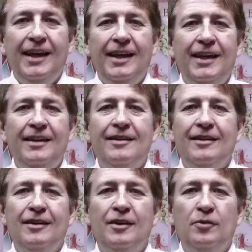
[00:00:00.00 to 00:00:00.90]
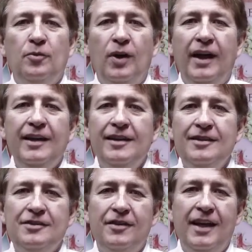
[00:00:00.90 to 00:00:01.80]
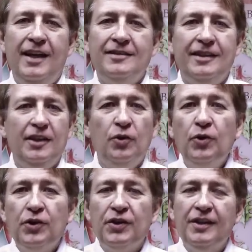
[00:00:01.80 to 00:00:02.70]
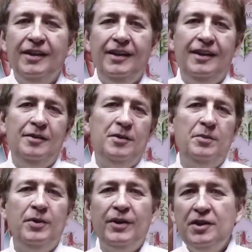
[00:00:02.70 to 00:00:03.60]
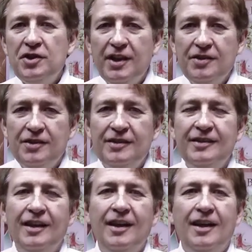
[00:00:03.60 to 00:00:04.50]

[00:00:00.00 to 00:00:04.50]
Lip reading: and why it is that as I get older and my period changes,